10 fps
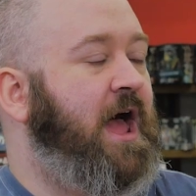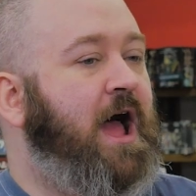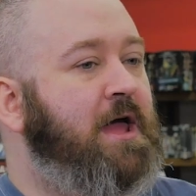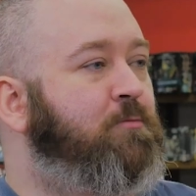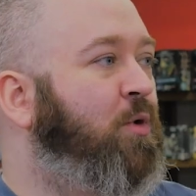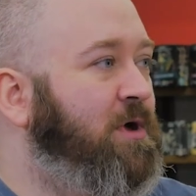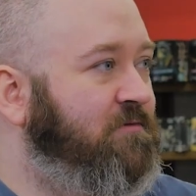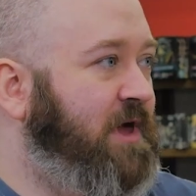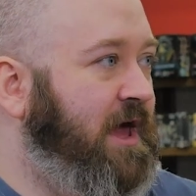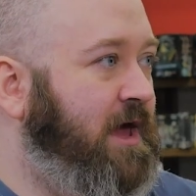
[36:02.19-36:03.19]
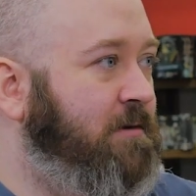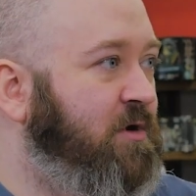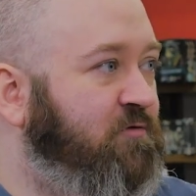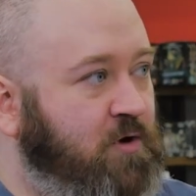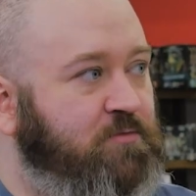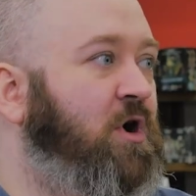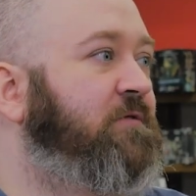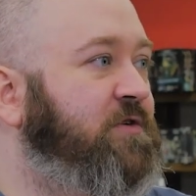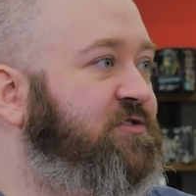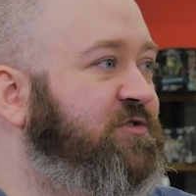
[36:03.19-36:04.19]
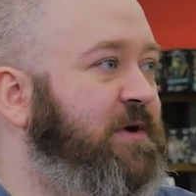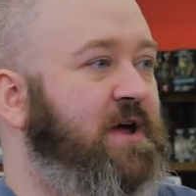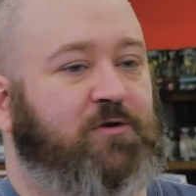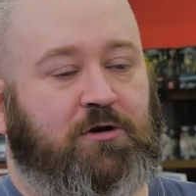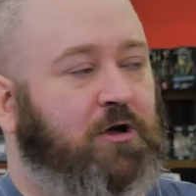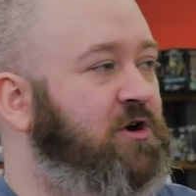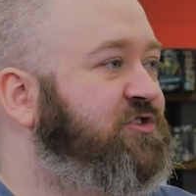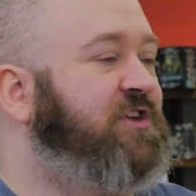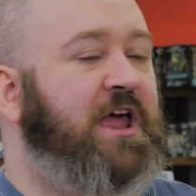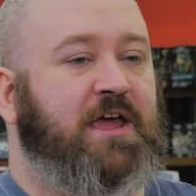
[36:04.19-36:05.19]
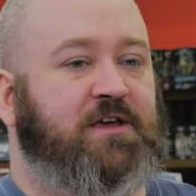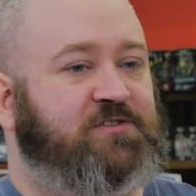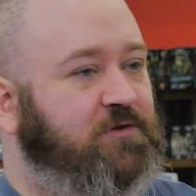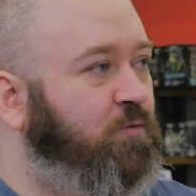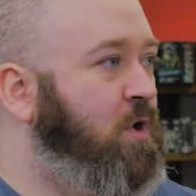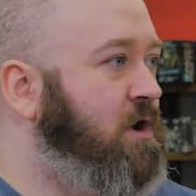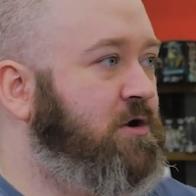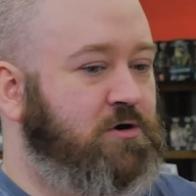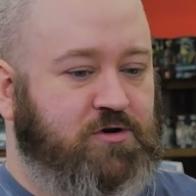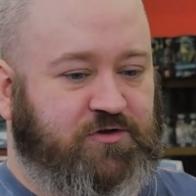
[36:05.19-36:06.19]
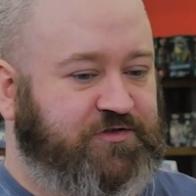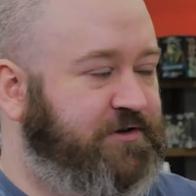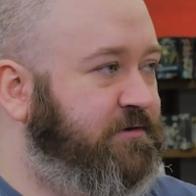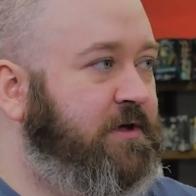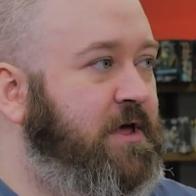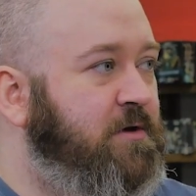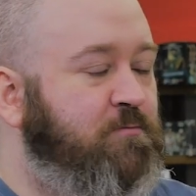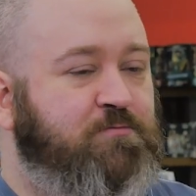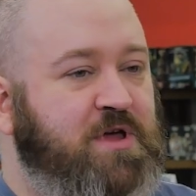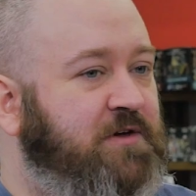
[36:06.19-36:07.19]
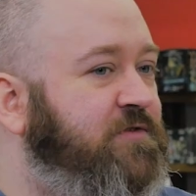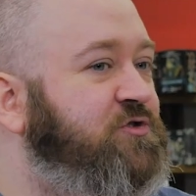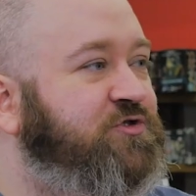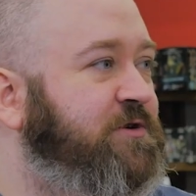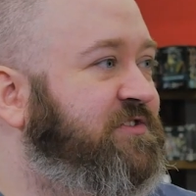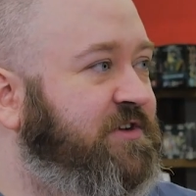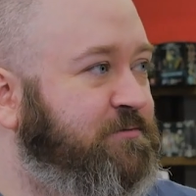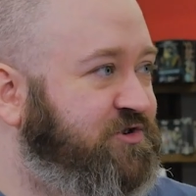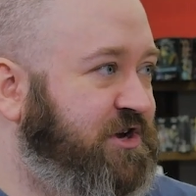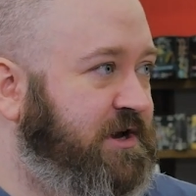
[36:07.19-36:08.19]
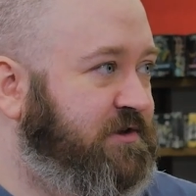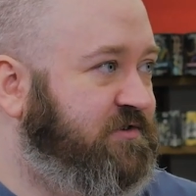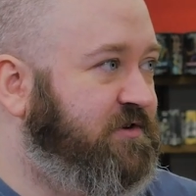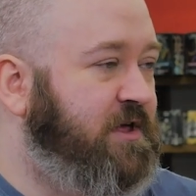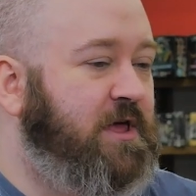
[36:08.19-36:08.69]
high point game of Grimdark Future, we have our large tanks and walkers and big futuristic machines.